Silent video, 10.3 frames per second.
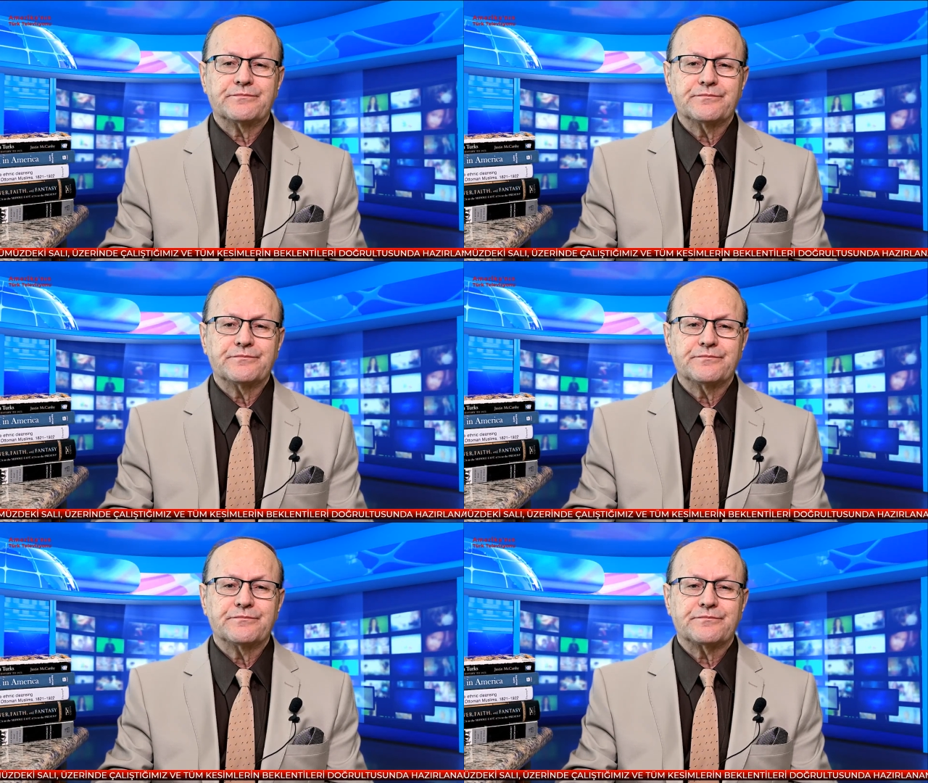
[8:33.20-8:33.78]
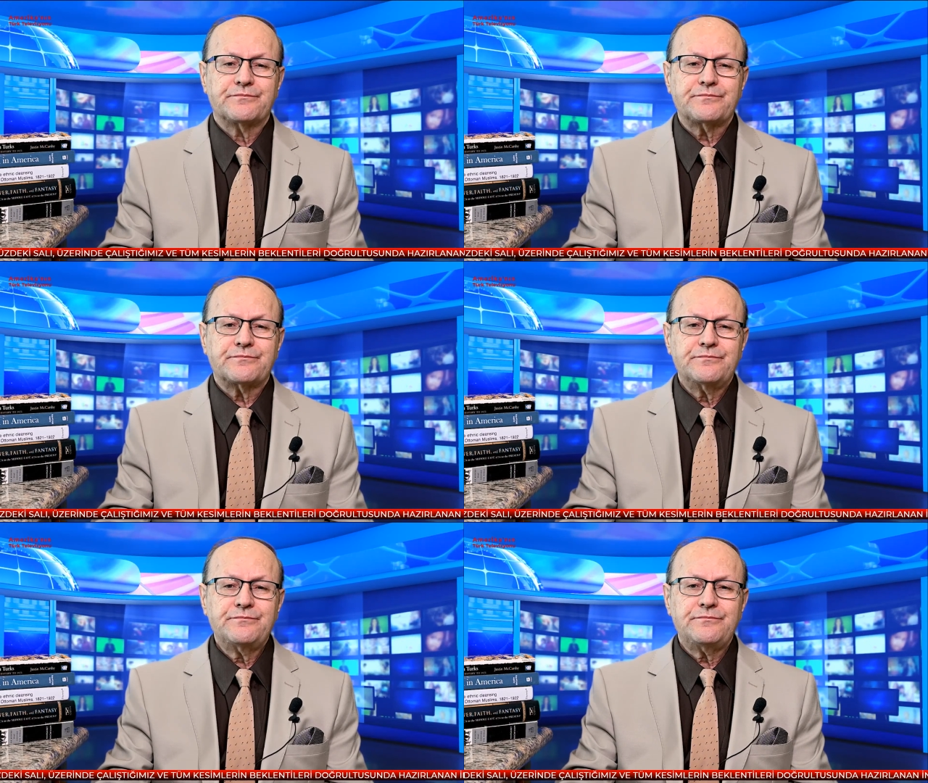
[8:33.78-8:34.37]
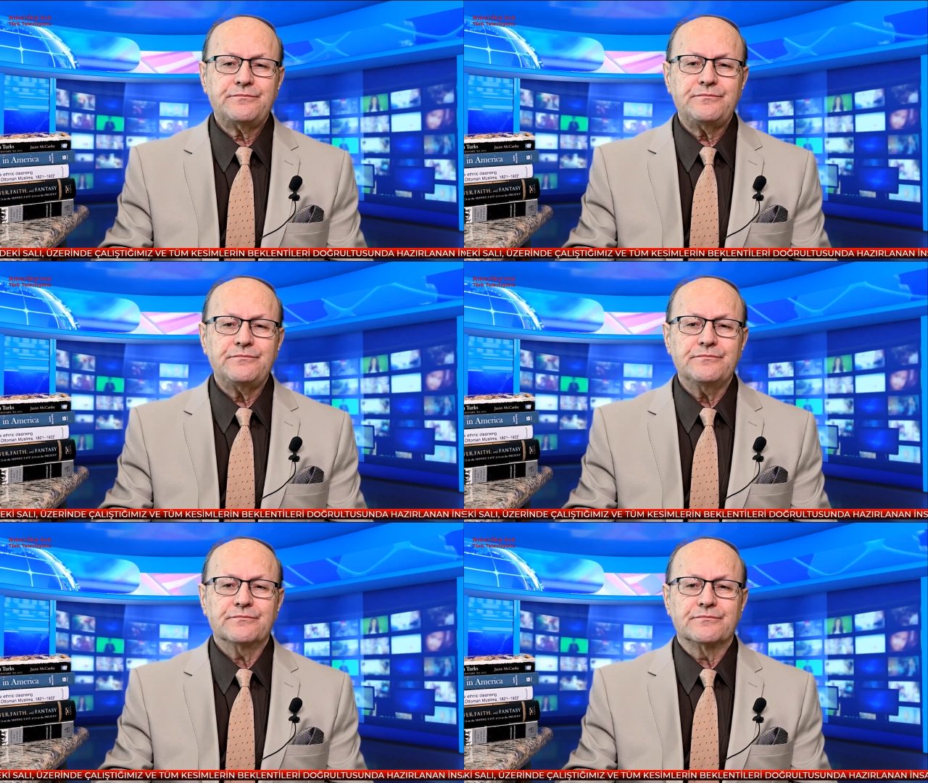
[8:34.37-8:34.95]

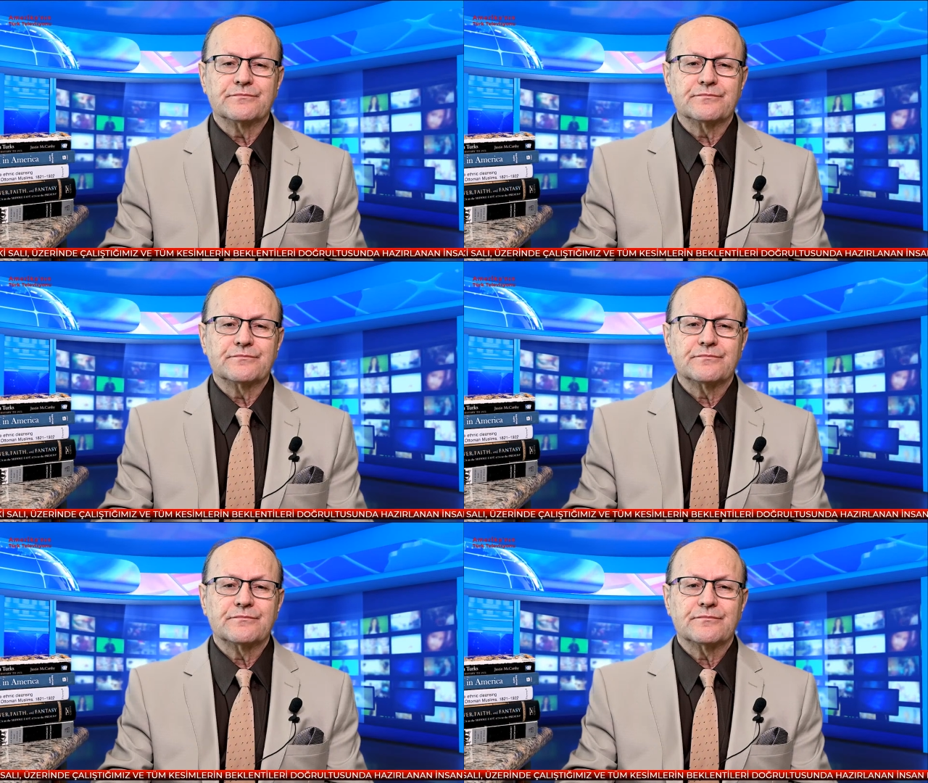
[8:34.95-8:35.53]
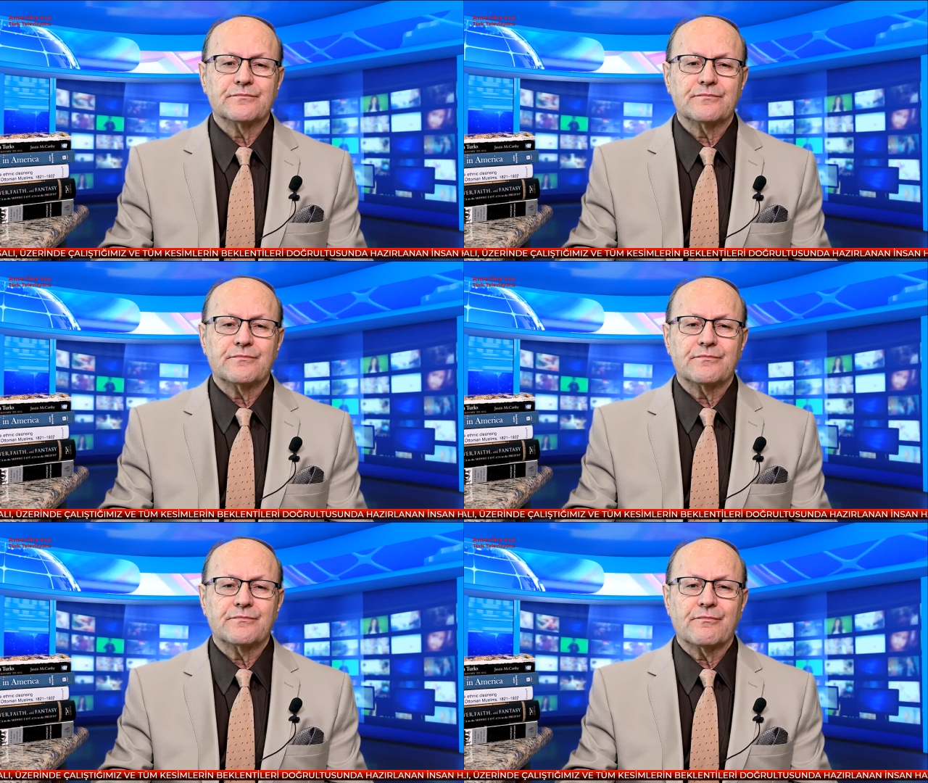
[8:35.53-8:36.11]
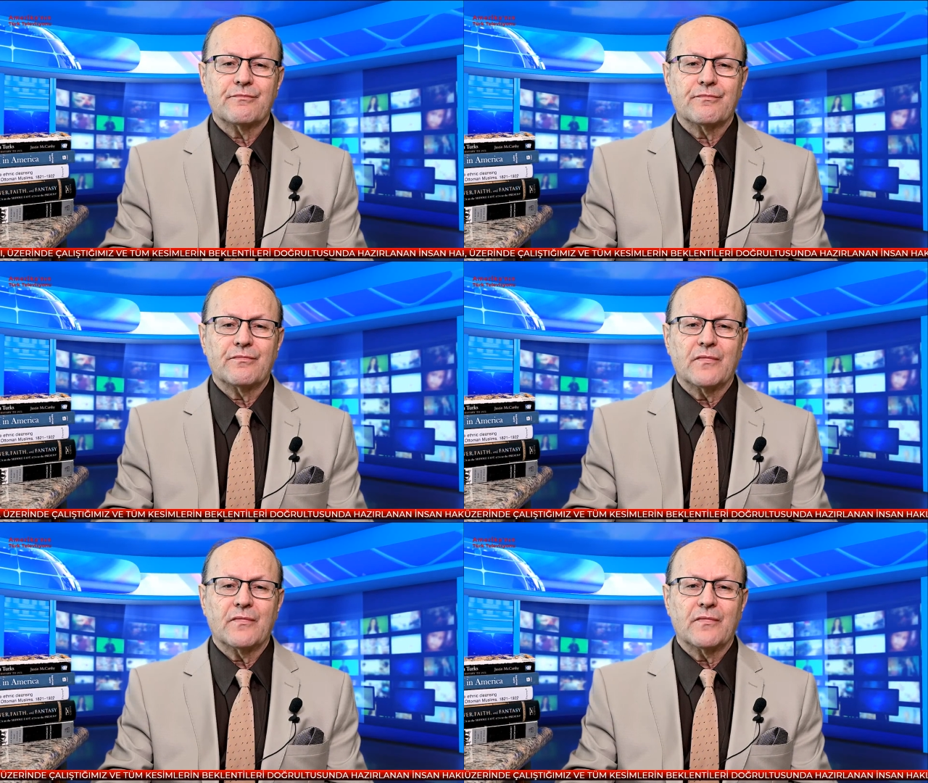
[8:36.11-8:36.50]
No one is speaking in this clip.